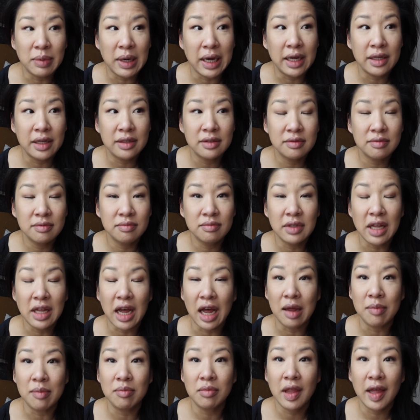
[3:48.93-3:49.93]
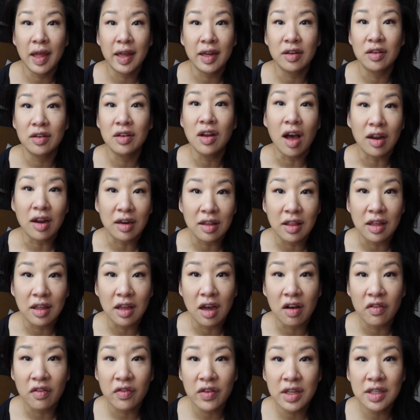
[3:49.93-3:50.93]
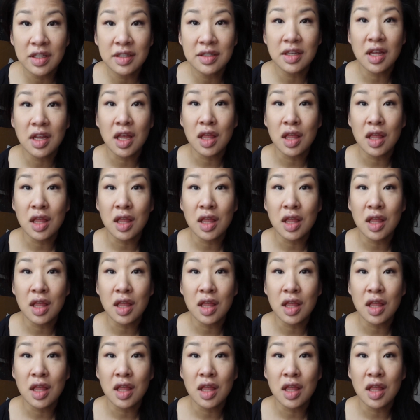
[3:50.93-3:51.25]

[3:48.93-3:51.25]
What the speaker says: but I'm like not in the office.